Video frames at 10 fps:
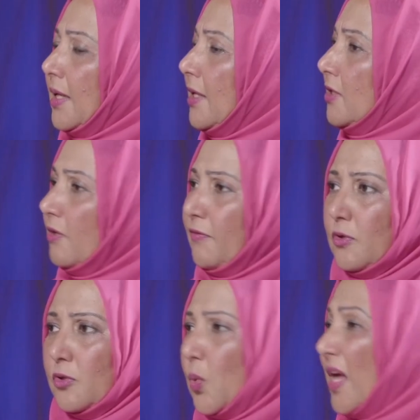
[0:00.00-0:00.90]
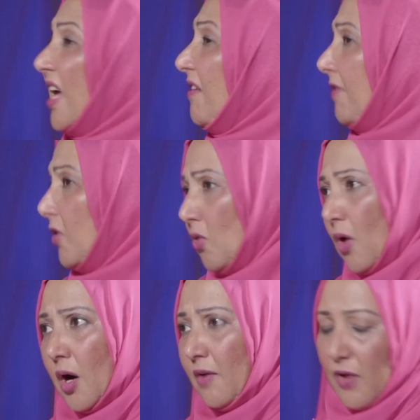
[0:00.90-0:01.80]
ease of use wherever you
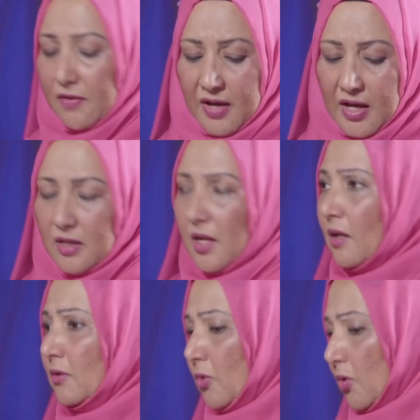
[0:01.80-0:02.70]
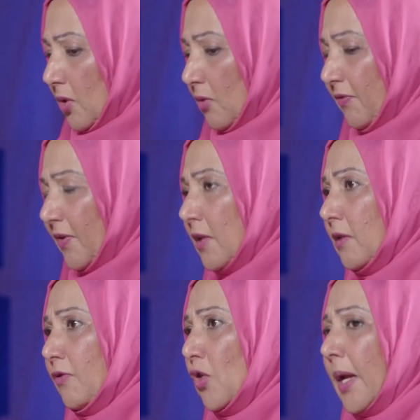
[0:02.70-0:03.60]
are, if you have a handheld or you're in front
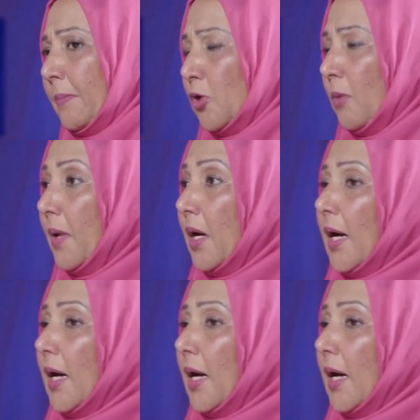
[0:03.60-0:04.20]
of your laptop.